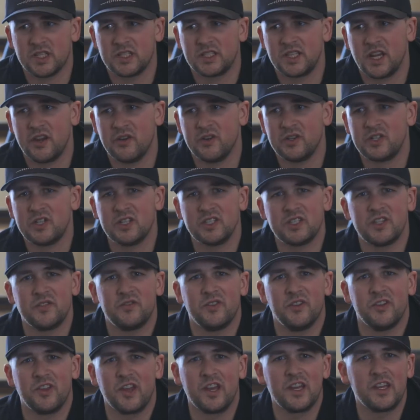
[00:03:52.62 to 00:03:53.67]
you sandwiches
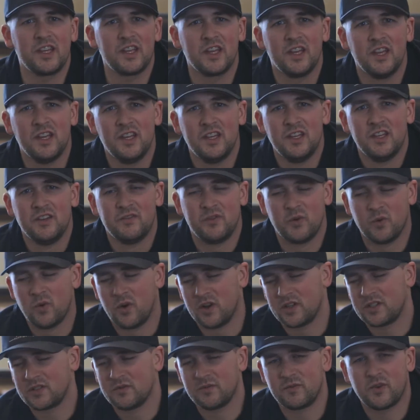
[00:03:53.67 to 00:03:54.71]
if you like. If you
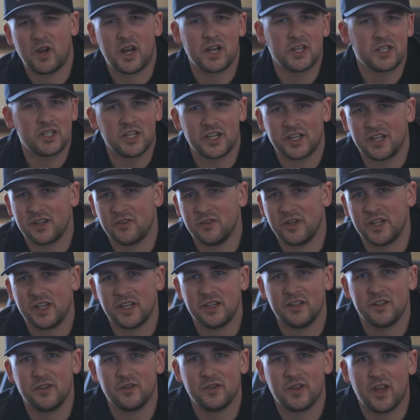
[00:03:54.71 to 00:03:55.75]
want some fried chicken, we
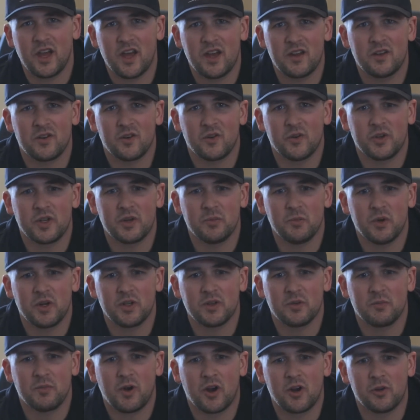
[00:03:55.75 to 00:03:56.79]
could do that, or we could
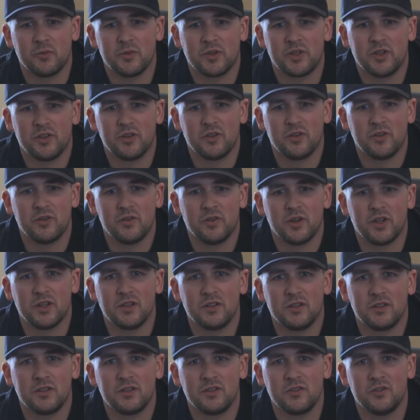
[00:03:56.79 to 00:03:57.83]
bring the barbecue
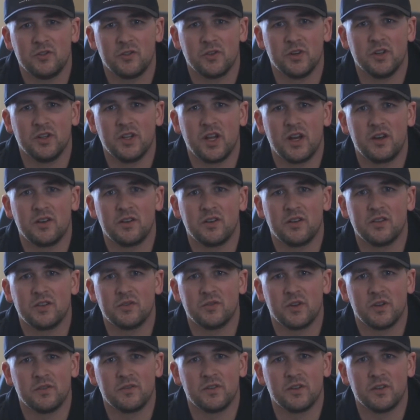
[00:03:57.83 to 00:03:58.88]
and grill out on
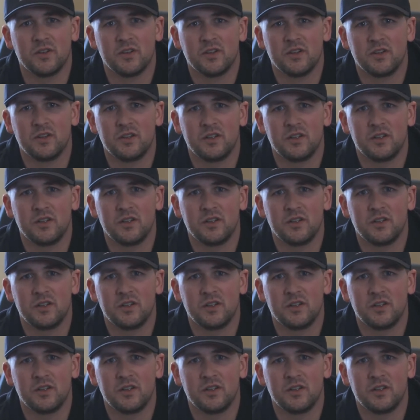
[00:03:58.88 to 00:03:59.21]
the river